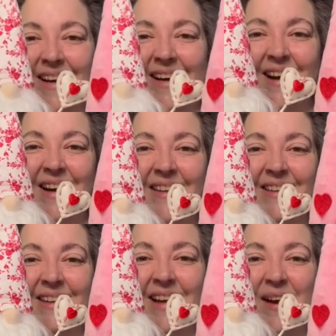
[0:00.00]
I
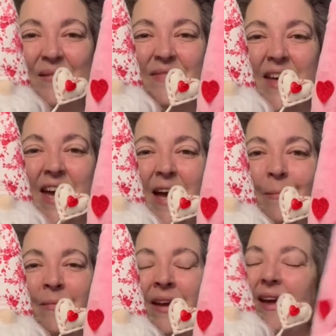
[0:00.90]
love
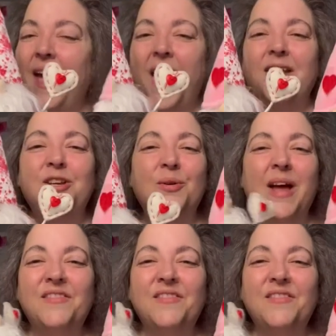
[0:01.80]
them. And you don't